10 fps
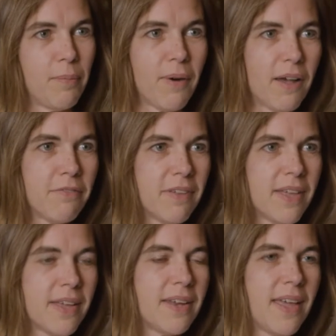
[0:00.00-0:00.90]
a
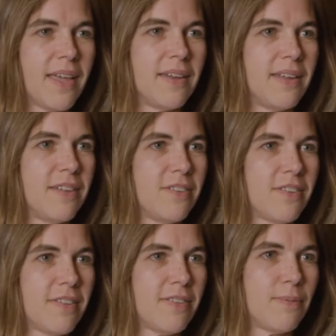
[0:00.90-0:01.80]
profit. And it
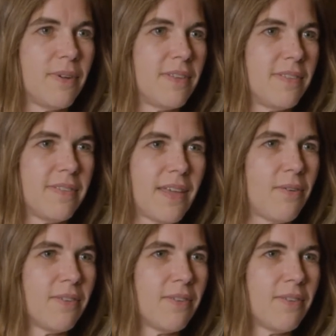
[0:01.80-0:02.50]
just I